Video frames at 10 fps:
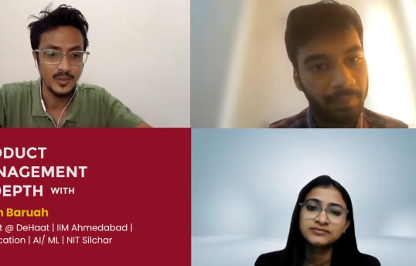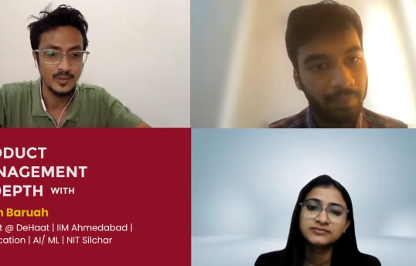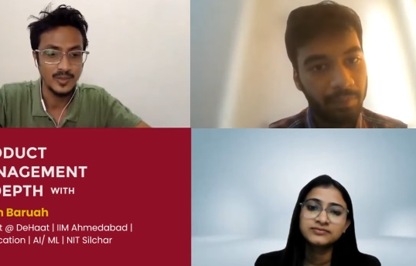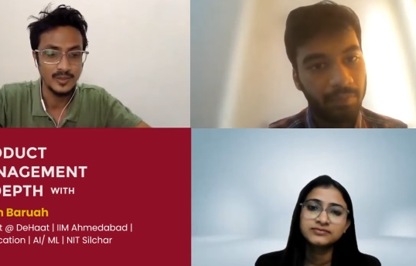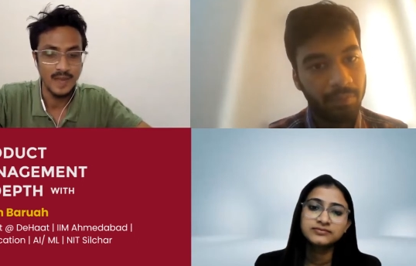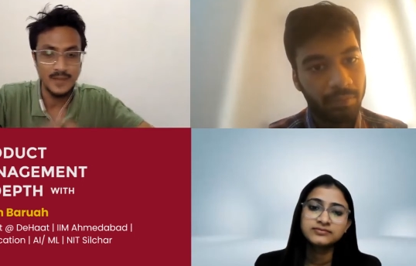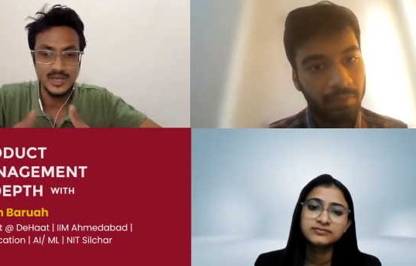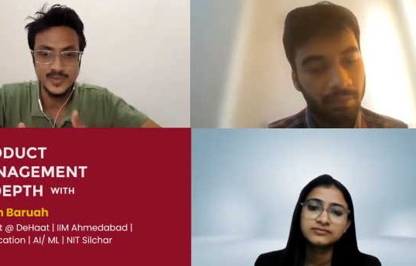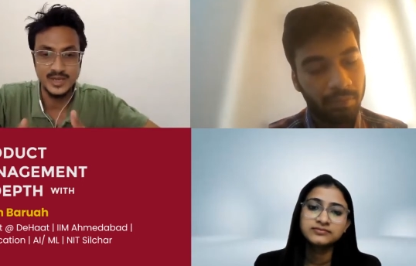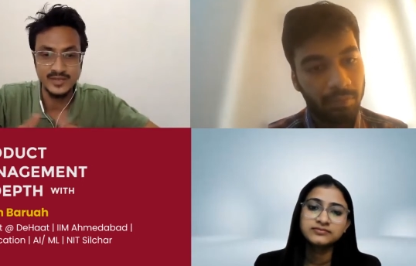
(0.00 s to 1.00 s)
Speaker 1: the, my
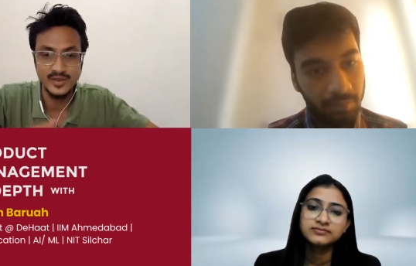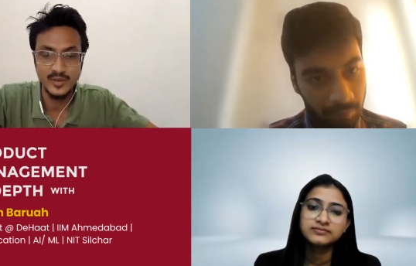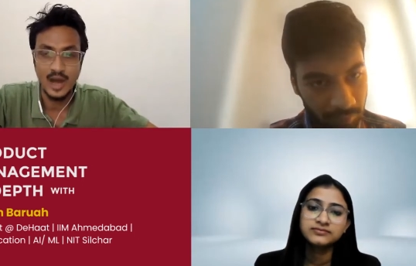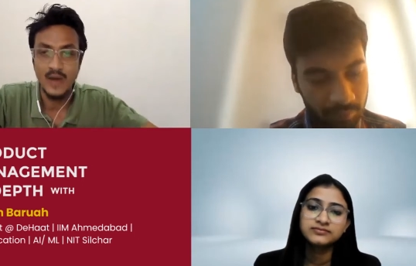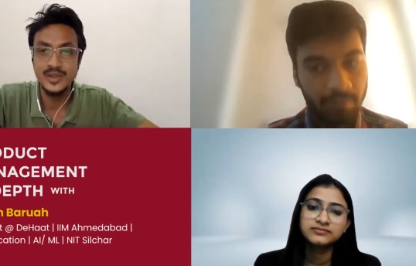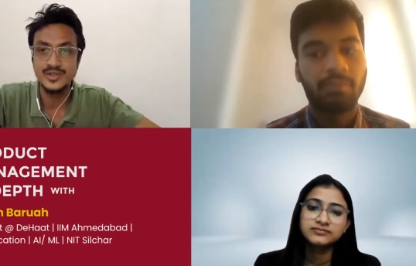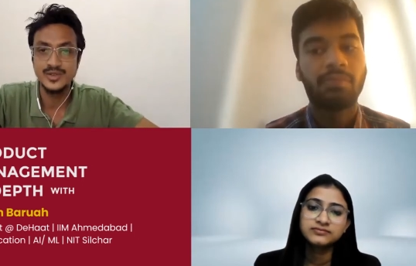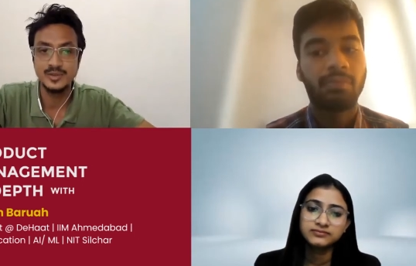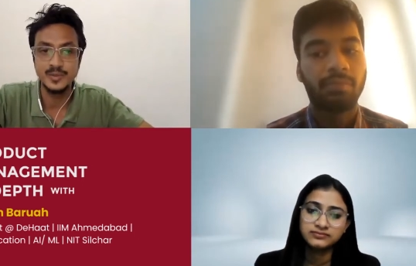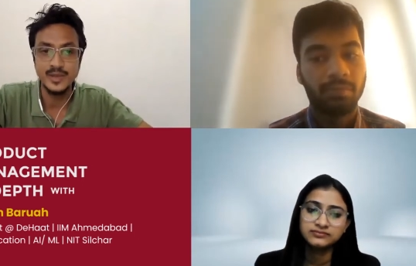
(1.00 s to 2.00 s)
perspective of how it should
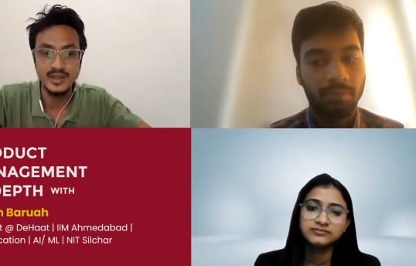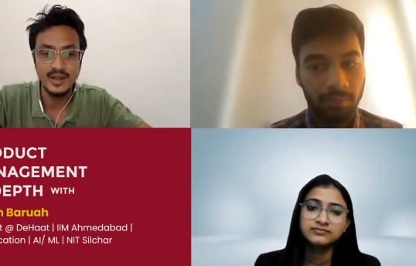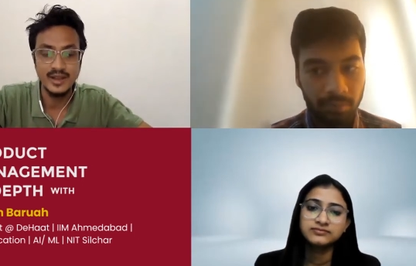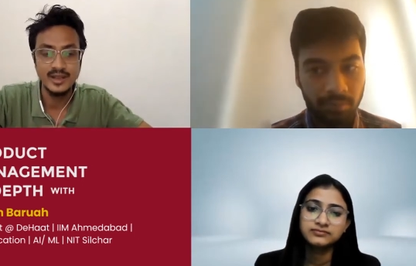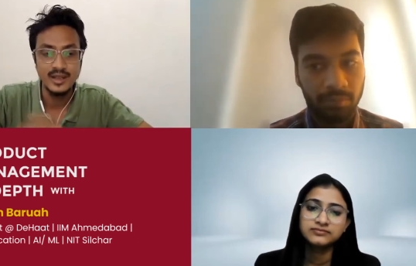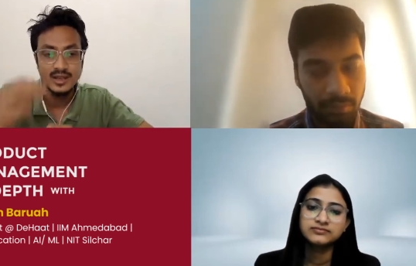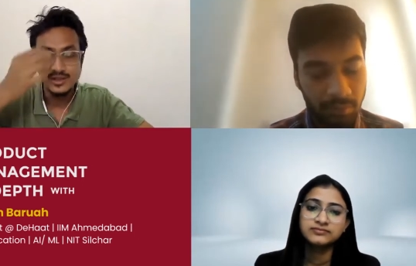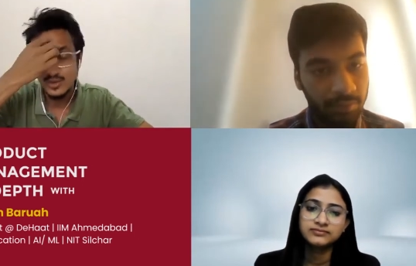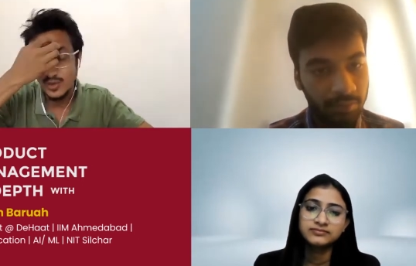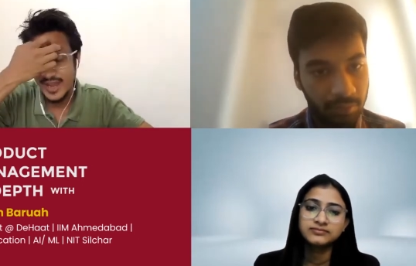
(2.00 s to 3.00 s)
be right so
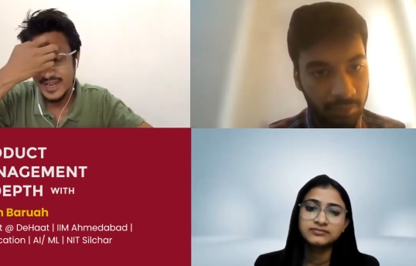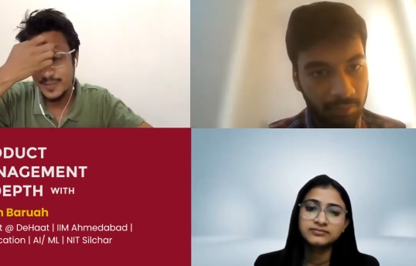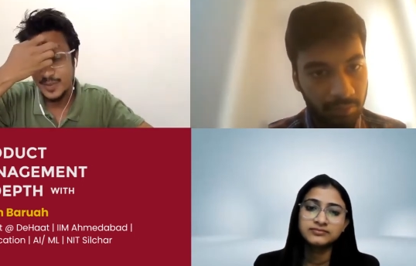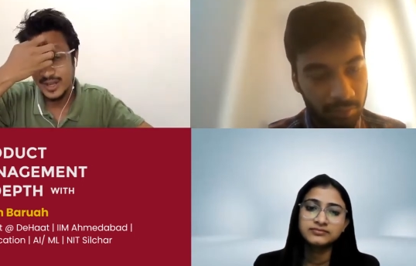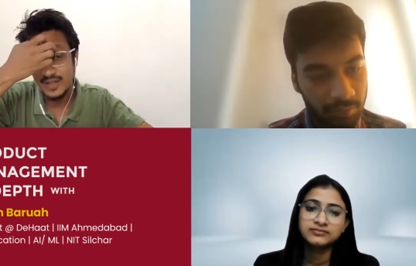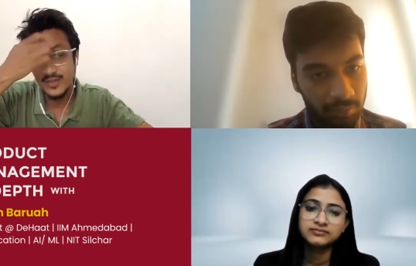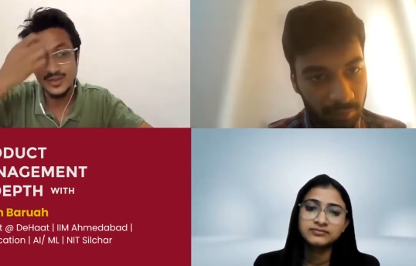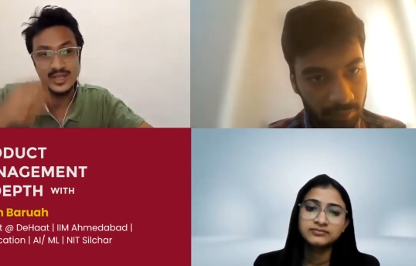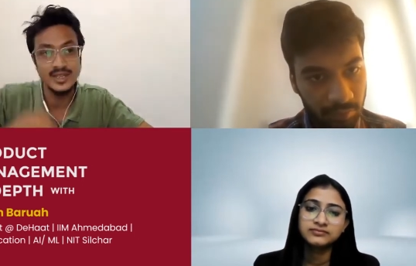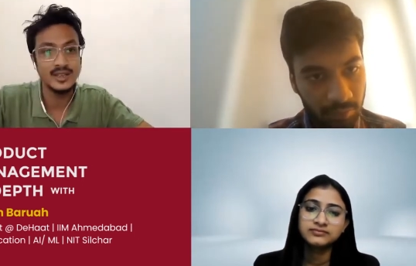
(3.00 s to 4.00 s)
any product if you
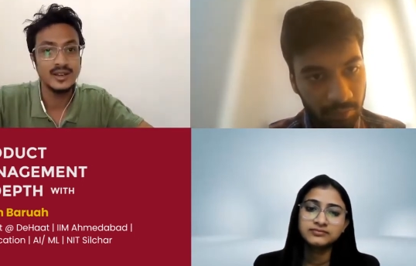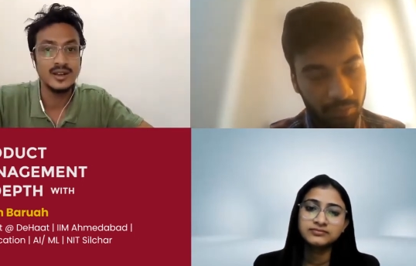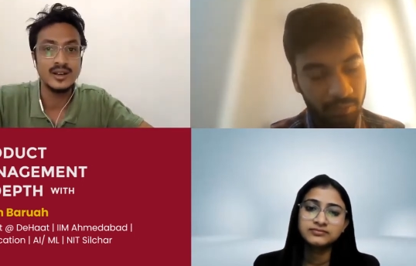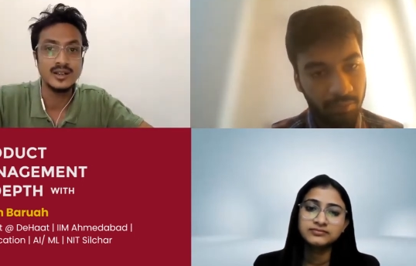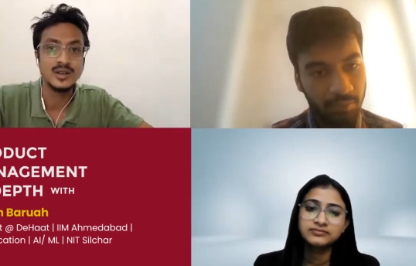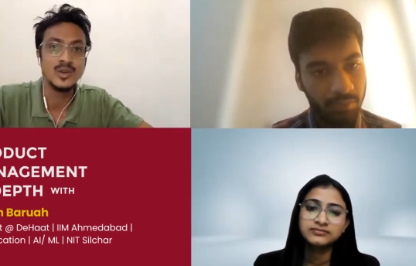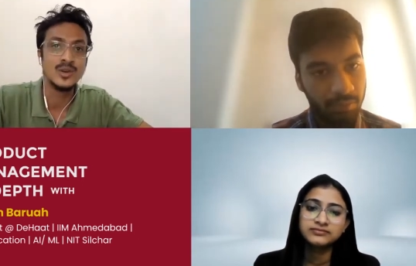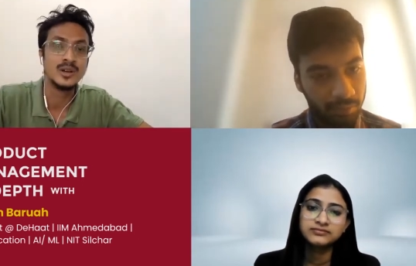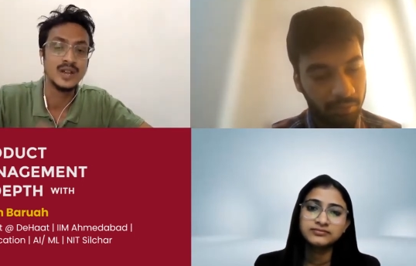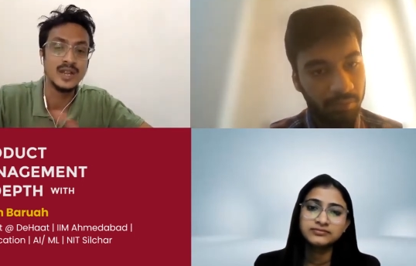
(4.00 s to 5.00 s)
see uh, the
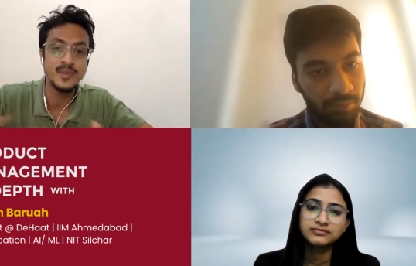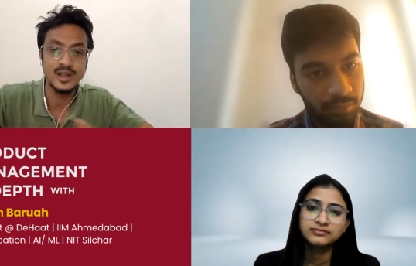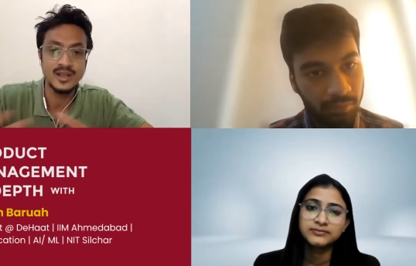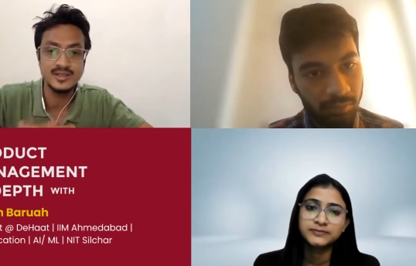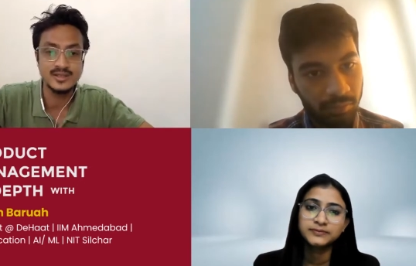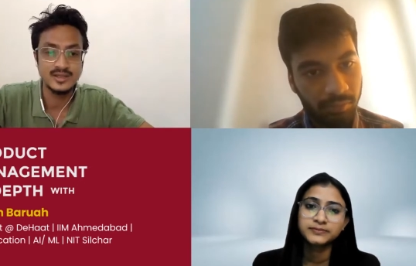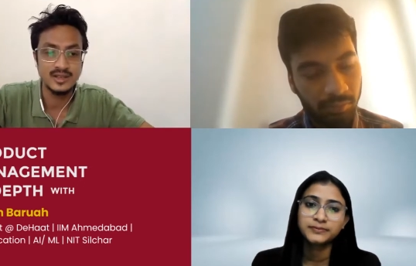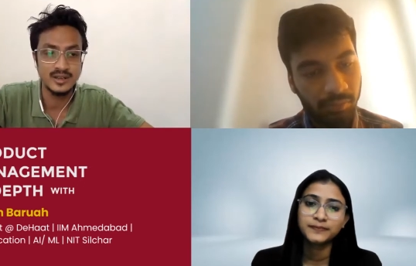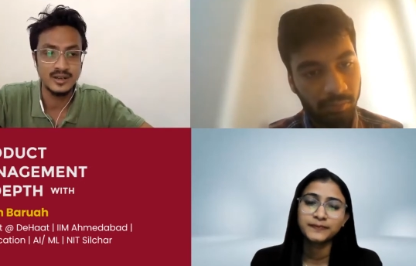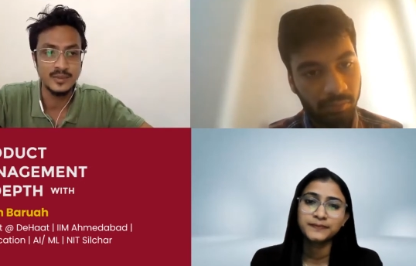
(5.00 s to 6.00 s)
great products uh,